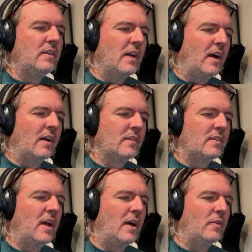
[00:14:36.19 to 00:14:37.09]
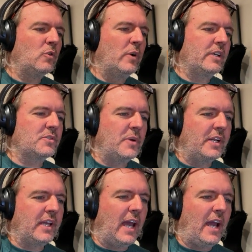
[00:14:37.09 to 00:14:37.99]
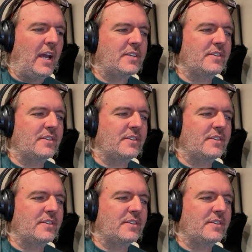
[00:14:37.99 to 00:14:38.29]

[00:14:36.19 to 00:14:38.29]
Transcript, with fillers: you know, and, uh, you know, because way to I, cash.